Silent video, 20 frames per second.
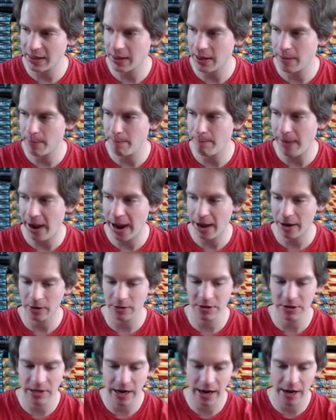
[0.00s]
then Battle
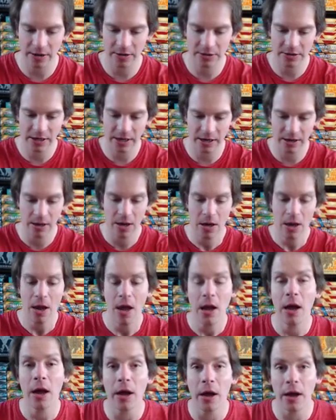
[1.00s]
Styles. And
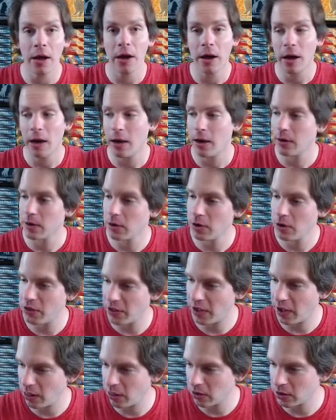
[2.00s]
good thing
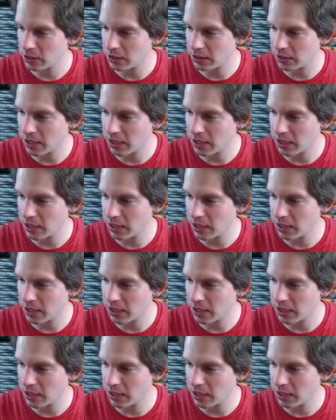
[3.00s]
I looked at the